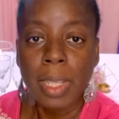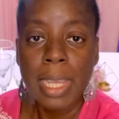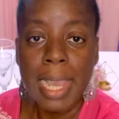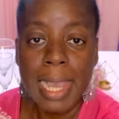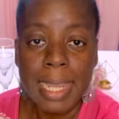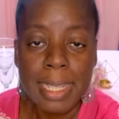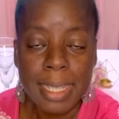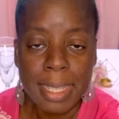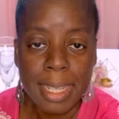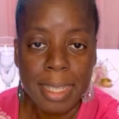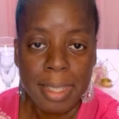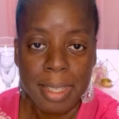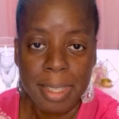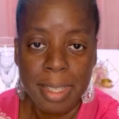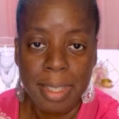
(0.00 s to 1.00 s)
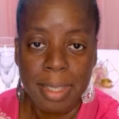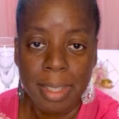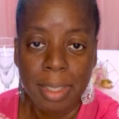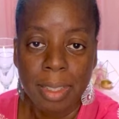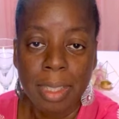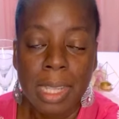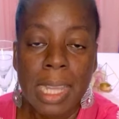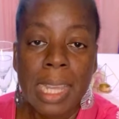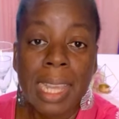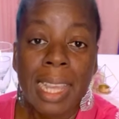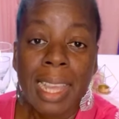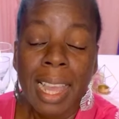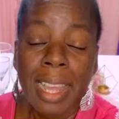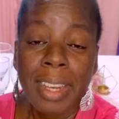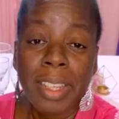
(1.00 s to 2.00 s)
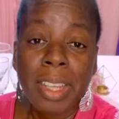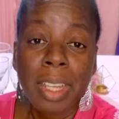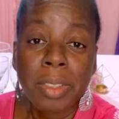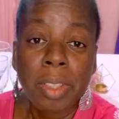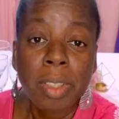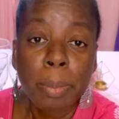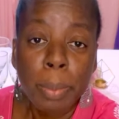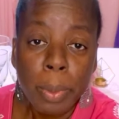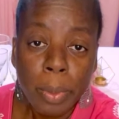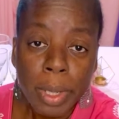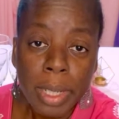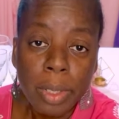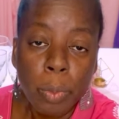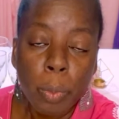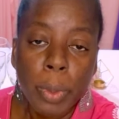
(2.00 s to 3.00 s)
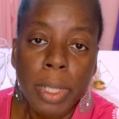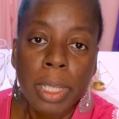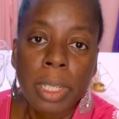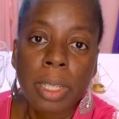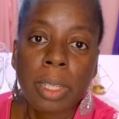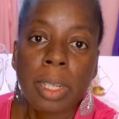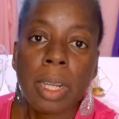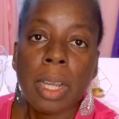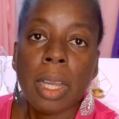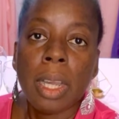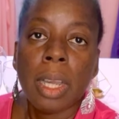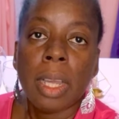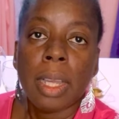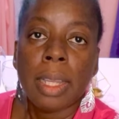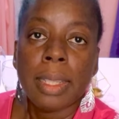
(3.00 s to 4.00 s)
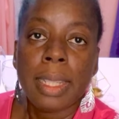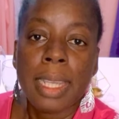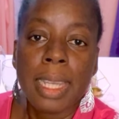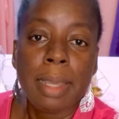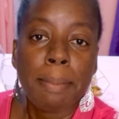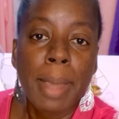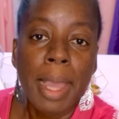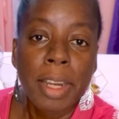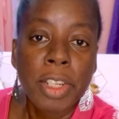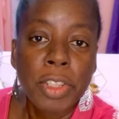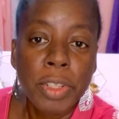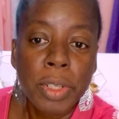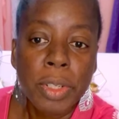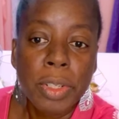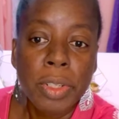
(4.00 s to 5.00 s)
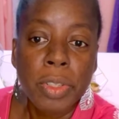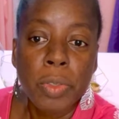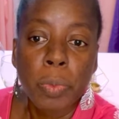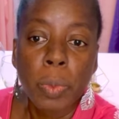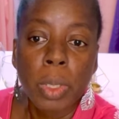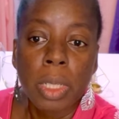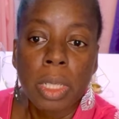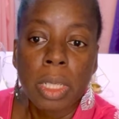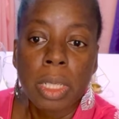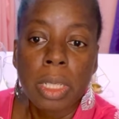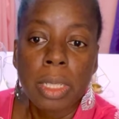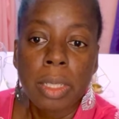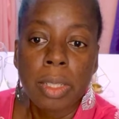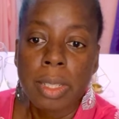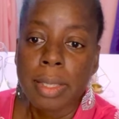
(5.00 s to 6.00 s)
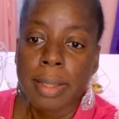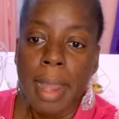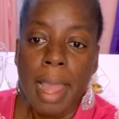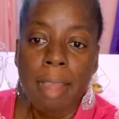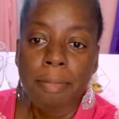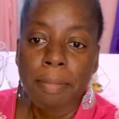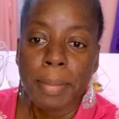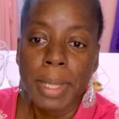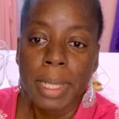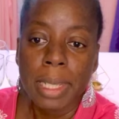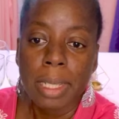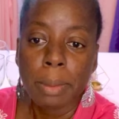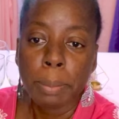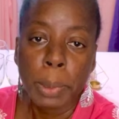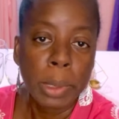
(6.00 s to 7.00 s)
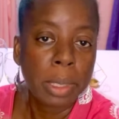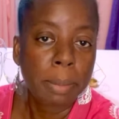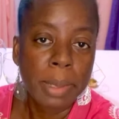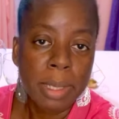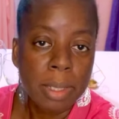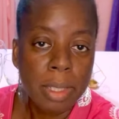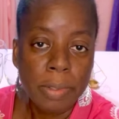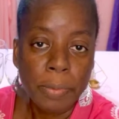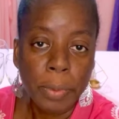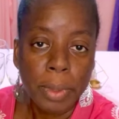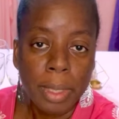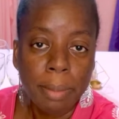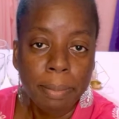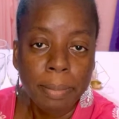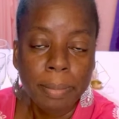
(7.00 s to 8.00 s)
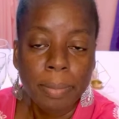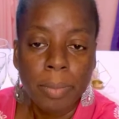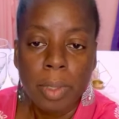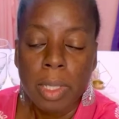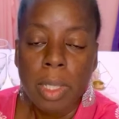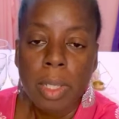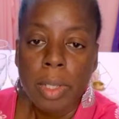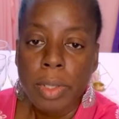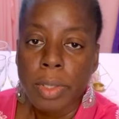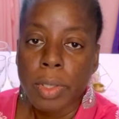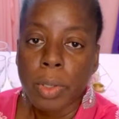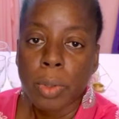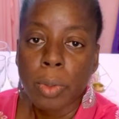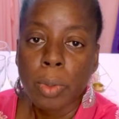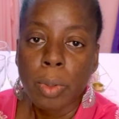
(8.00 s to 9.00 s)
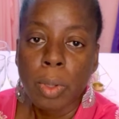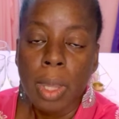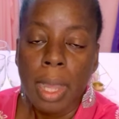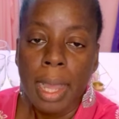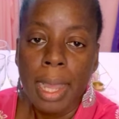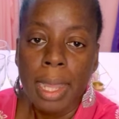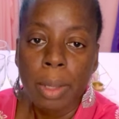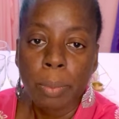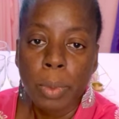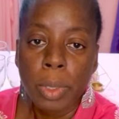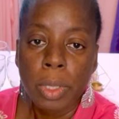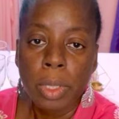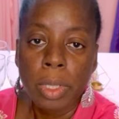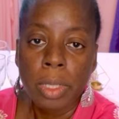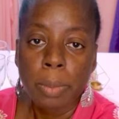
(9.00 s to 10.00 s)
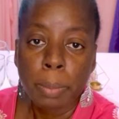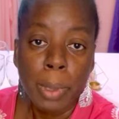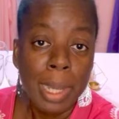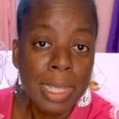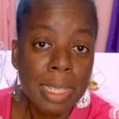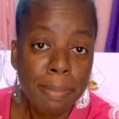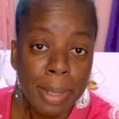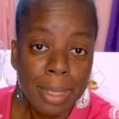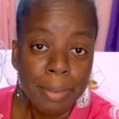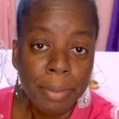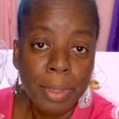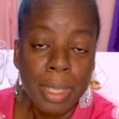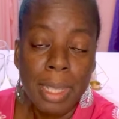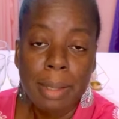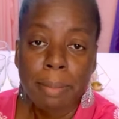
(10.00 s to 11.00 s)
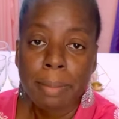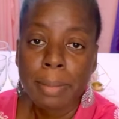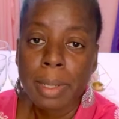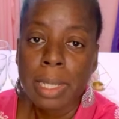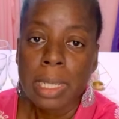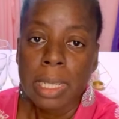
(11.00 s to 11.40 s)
and sales assistant. And it got to the point where the managers would just have me book the business for them. So I would prospect for them,